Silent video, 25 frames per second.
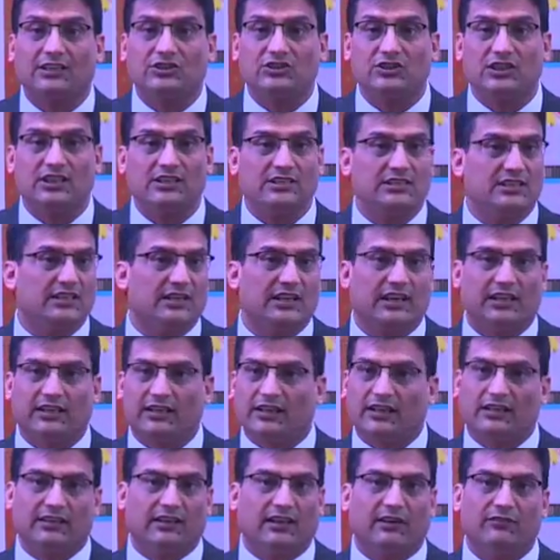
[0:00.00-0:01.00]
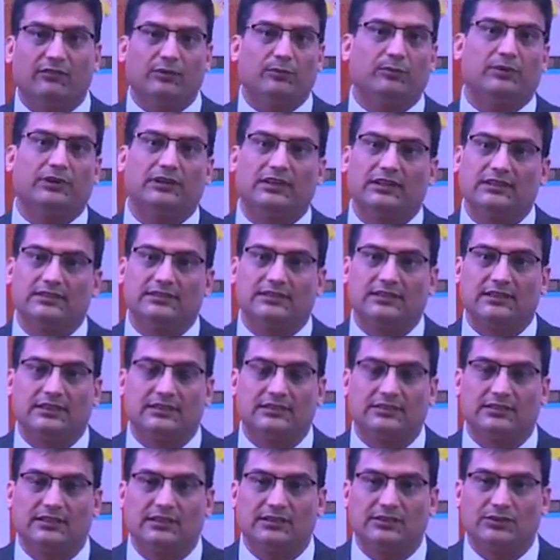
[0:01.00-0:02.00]
changing, and everybody
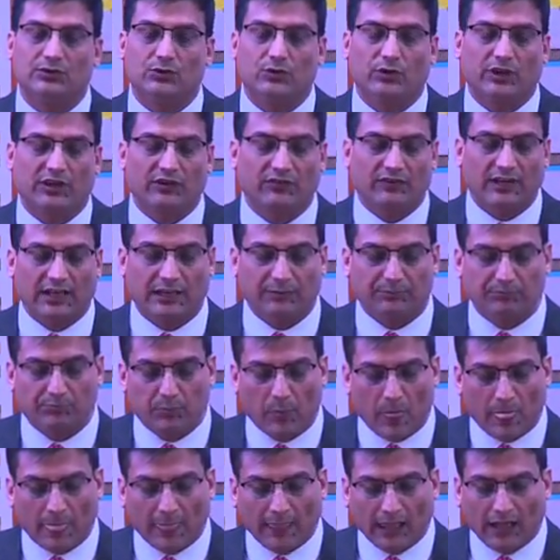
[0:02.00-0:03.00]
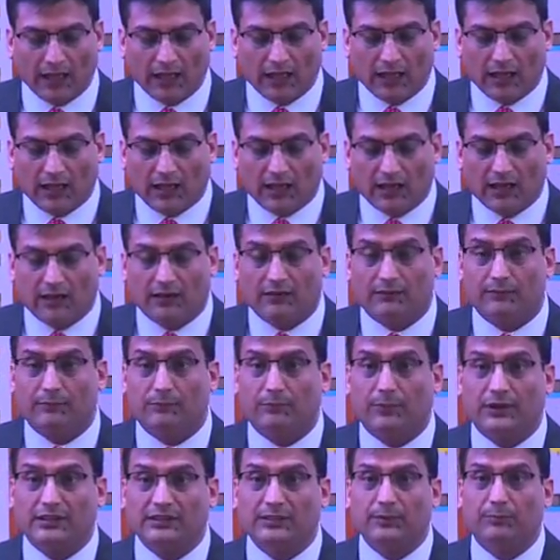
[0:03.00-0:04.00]
is doing well.
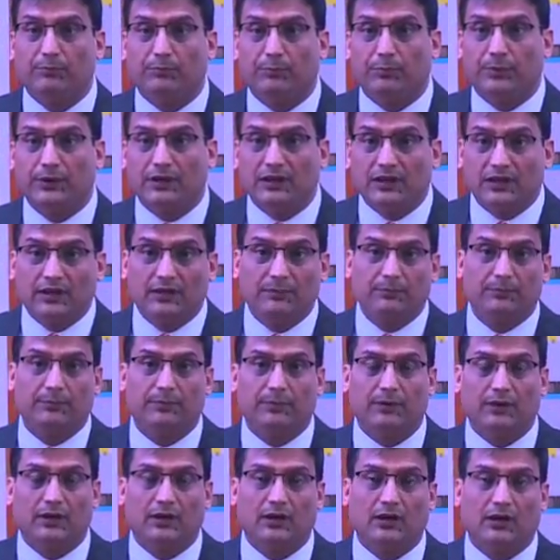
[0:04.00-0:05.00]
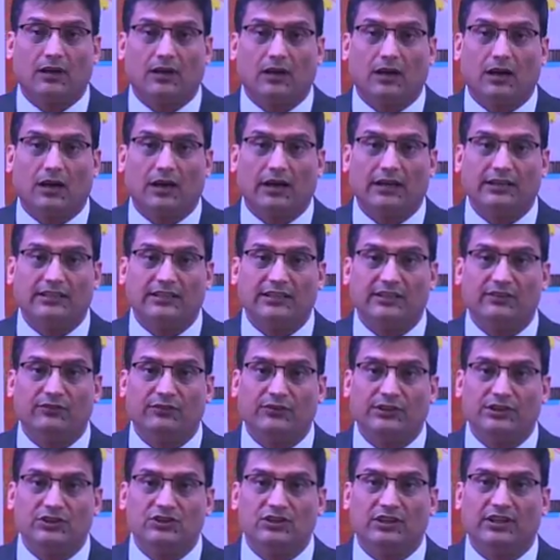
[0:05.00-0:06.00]
But the bigger heartening
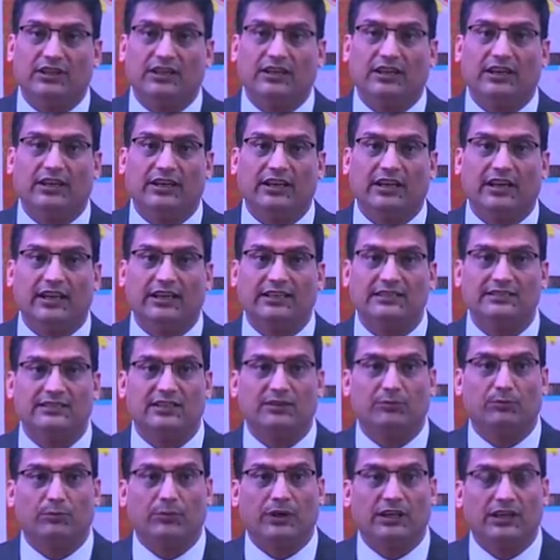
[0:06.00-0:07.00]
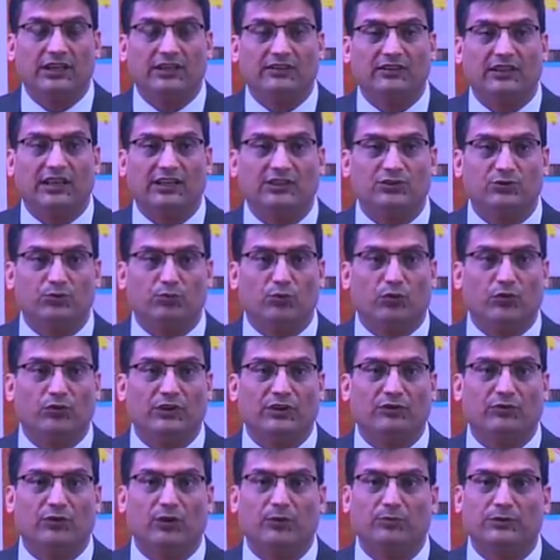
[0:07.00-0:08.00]
feature in India is the money that's
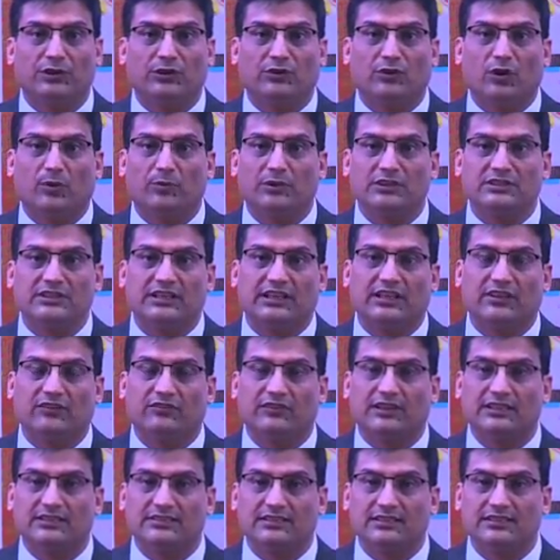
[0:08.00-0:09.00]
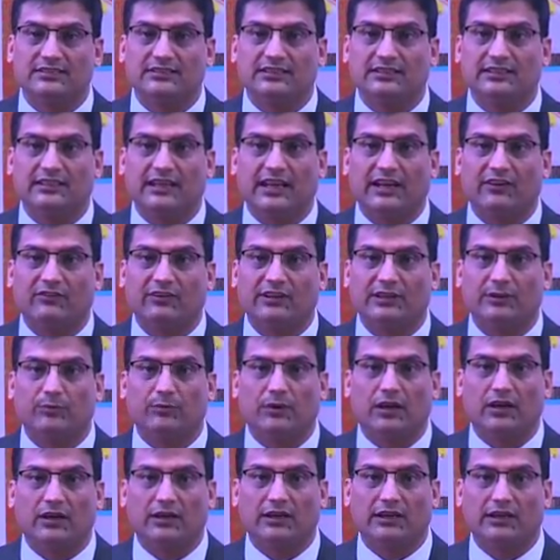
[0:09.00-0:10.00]
moving from the domestic investors in the equity
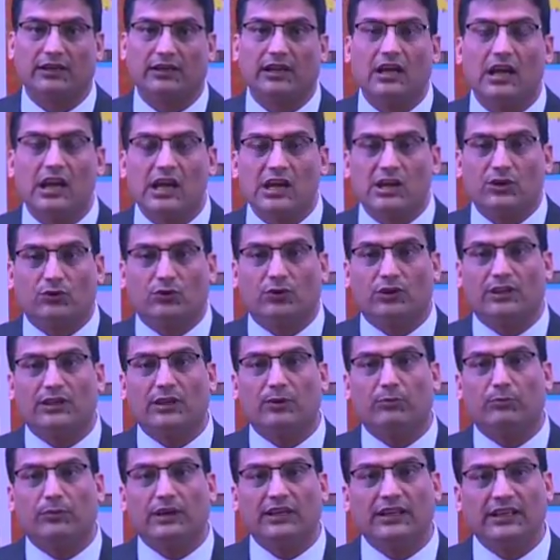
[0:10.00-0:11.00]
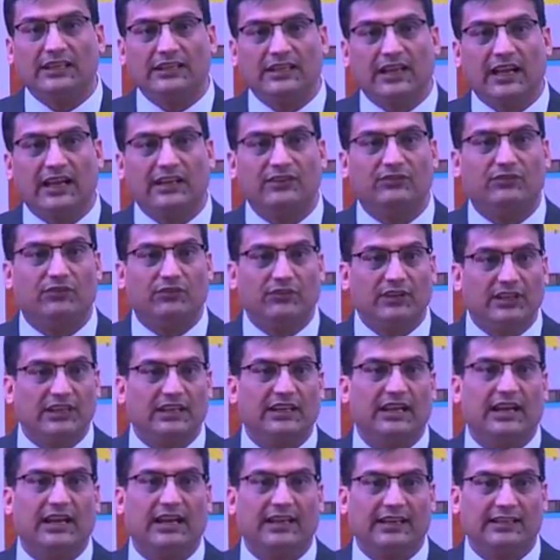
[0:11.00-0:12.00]
market. Today, the money that
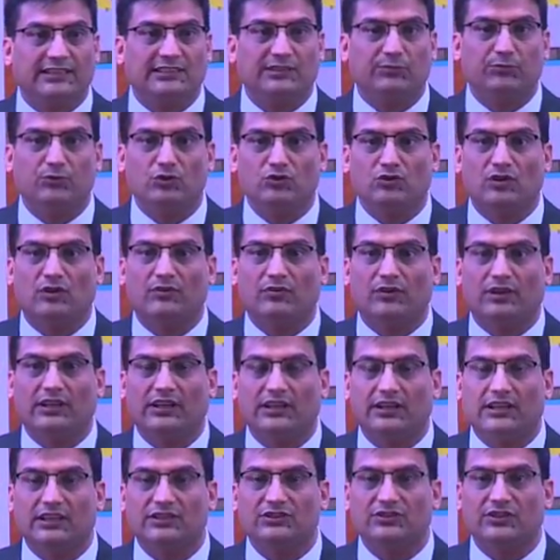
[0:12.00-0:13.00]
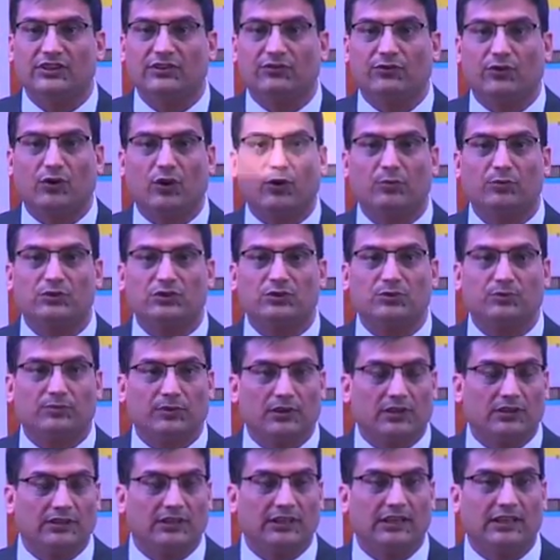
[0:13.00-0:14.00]
we get as a mutual fund industry from
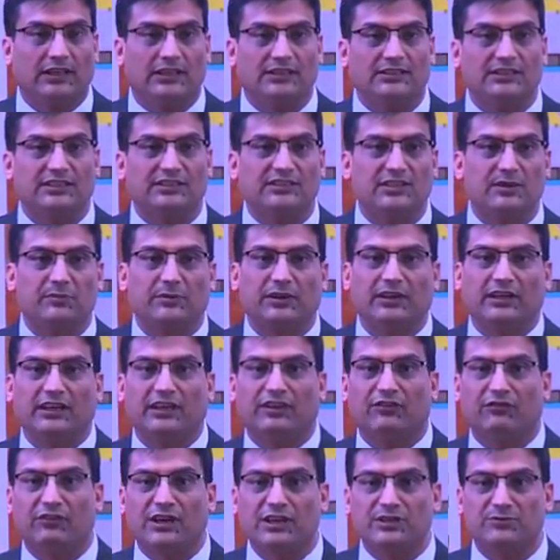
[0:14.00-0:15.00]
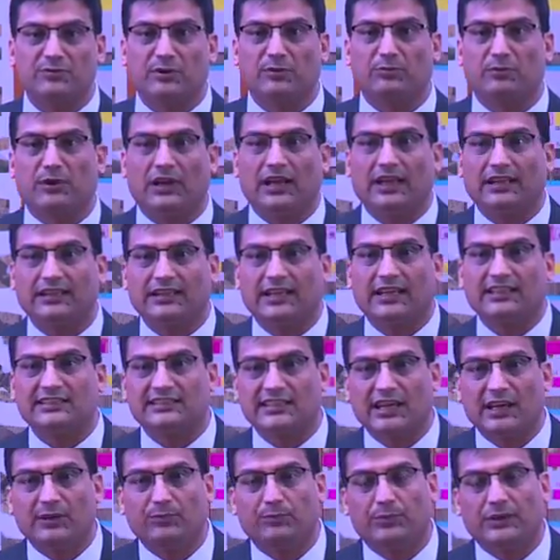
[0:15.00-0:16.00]
the systematic investment plan, the
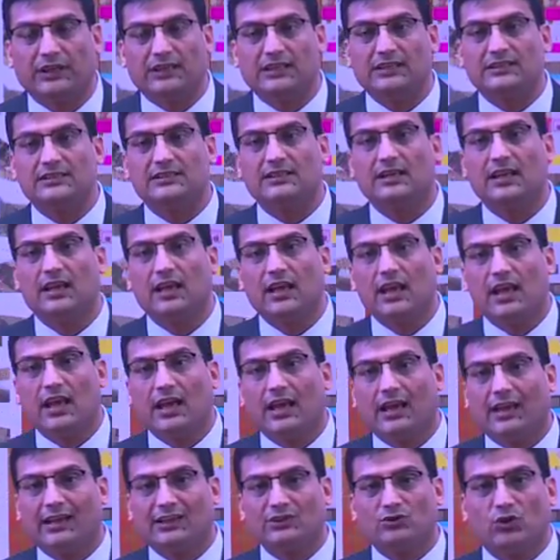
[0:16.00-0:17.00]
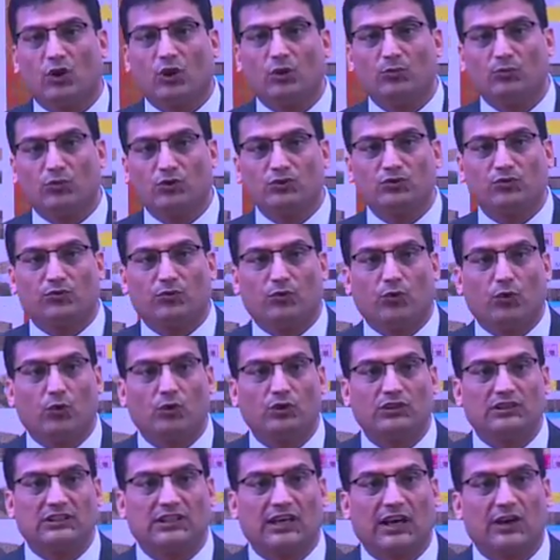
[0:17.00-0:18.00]
SIPs, is almost
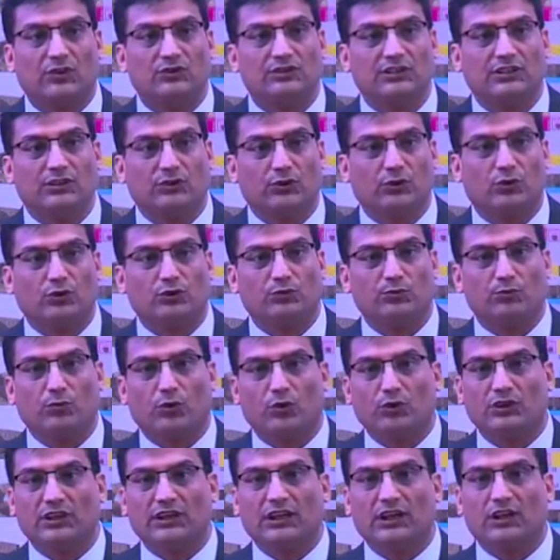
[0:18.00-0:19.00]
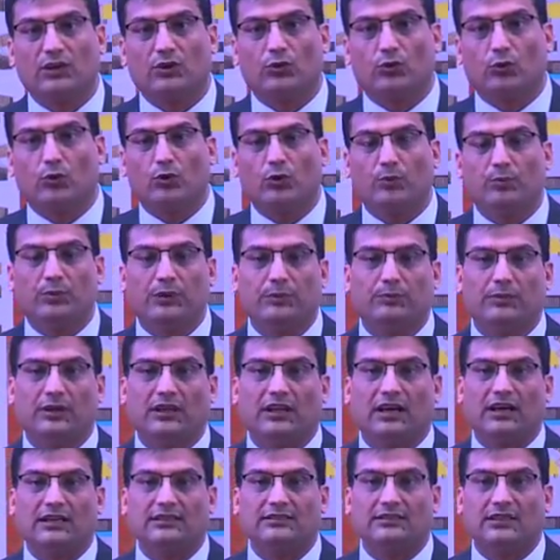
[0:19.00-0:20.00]
4,000 crores. More than 1 crore
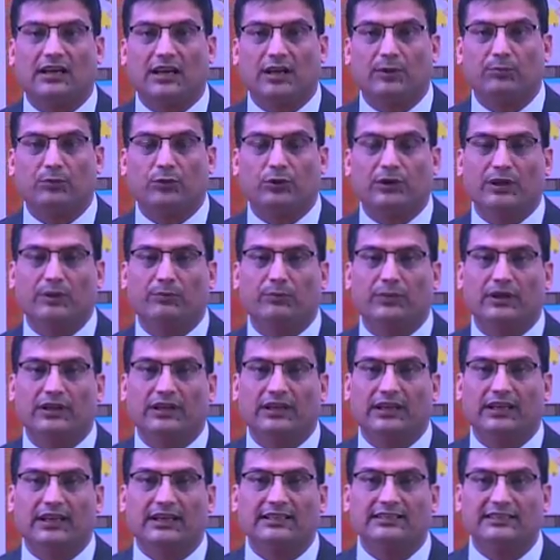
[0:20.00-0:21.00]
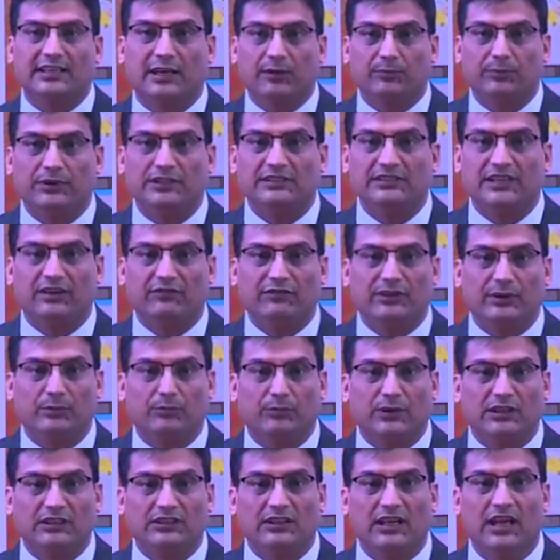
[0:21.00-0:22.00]
people are putting money in SIPs every
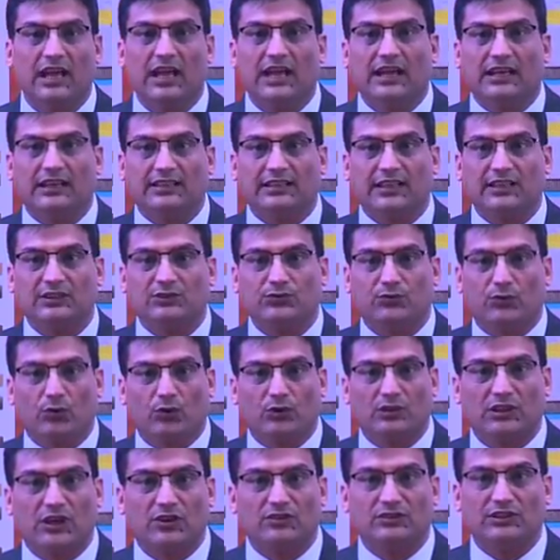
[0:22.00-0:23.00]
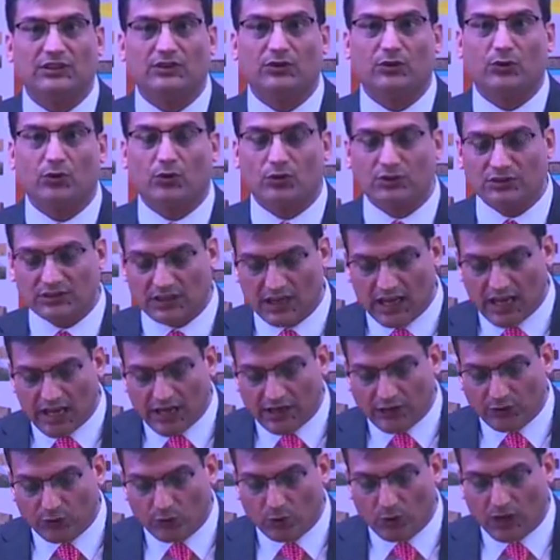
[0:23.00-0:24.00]
month. That's 4,000 crores.
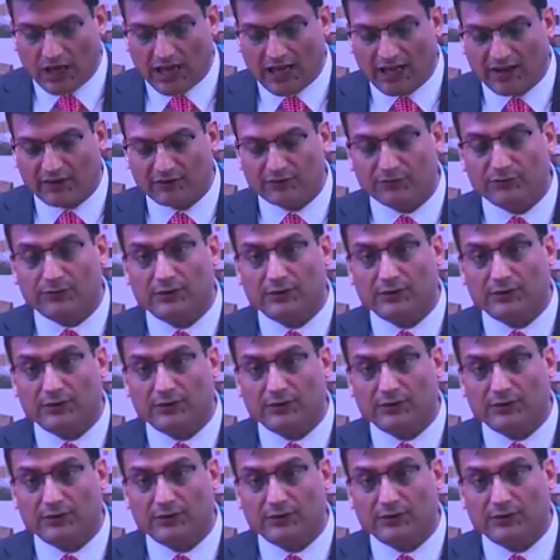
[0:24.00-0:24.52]
You have